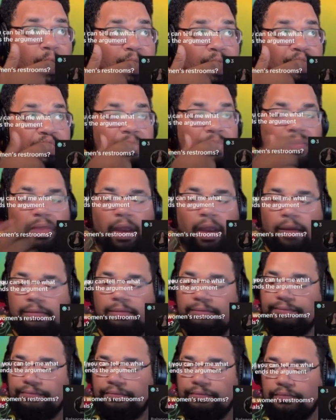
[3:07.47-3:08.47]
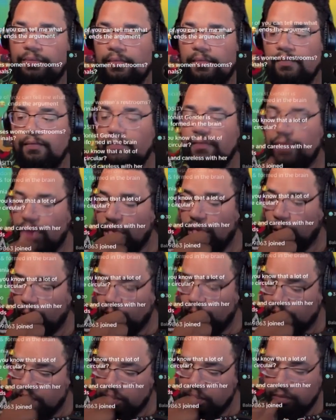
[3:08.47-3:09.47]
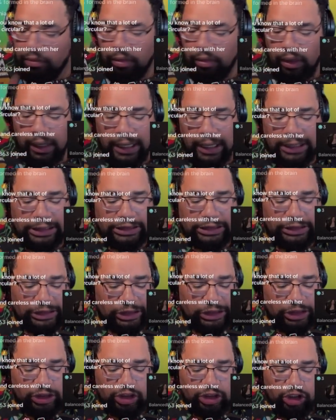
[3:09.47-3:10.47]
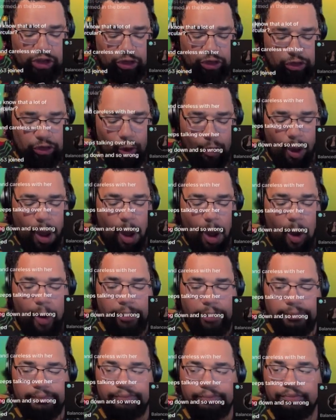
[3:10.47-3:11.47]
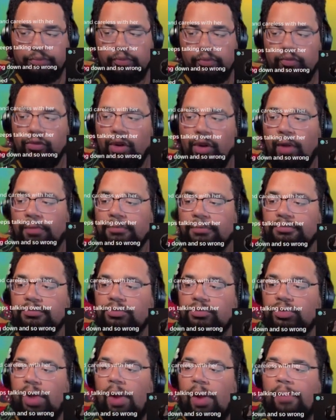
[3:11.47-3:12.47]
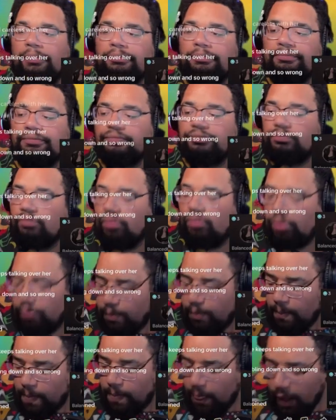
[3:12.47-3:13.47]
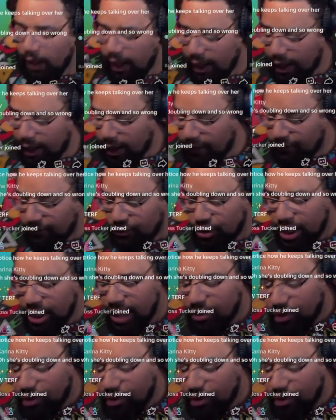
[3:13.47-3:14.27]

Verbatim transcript: I use the ones that are this depicted by the little dresses, the little if people gender